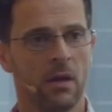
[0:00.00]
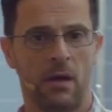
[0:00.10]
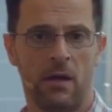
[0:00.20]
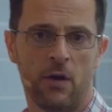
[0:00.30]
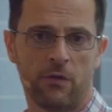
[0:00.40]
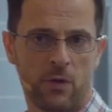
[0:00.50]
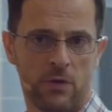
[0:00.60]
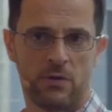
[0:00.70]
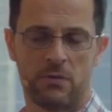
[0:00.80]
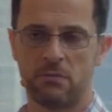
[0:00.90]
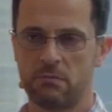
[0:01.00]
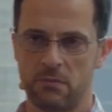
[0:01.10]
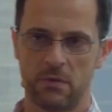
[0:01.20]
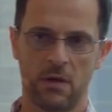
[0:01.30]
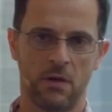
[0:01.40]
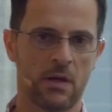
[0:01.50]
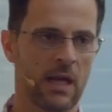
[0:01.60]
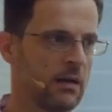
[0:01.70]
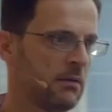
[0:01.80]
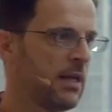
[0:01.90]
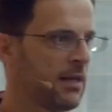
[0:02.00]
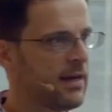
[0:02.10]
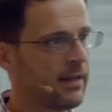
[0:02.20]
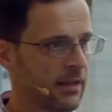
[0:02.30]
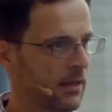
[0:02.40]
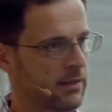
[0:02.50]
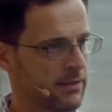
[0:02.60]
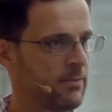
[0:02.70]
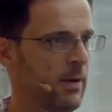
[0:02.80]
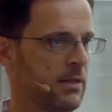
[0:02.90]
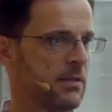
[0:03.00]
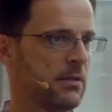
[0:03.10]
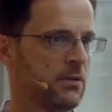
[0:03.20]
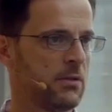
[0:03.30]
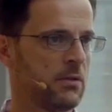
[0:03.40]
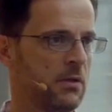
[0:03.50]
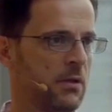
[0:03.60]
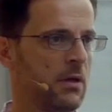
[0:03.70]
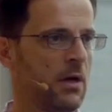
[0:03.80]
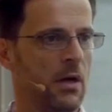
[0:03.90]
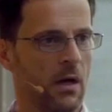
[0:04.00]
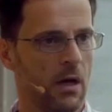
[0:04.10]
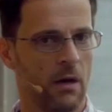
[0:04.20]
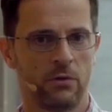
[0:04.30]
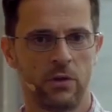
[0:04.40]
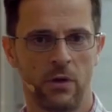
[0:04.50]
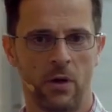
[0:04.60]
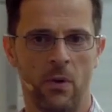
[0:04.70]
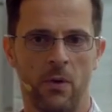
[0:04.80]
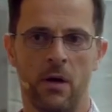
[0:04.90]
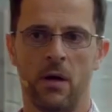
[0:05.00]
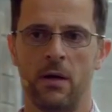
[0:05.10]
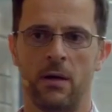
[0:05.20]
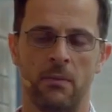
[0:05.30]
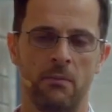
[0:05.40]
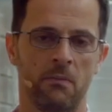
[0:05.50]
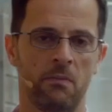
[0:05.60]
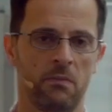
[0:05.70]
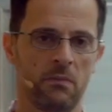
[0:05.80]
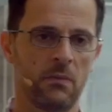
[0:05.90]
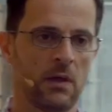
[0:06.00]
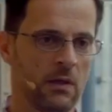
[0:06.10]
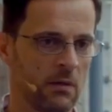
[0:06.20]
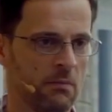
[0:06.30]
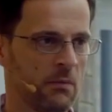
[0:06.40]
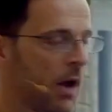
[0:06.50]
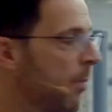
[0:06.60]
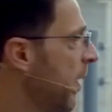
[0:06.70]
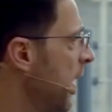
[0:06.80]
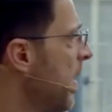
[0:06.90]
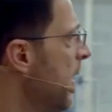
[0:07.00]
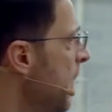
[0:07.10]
And of course, you can take that and customize it to your own company.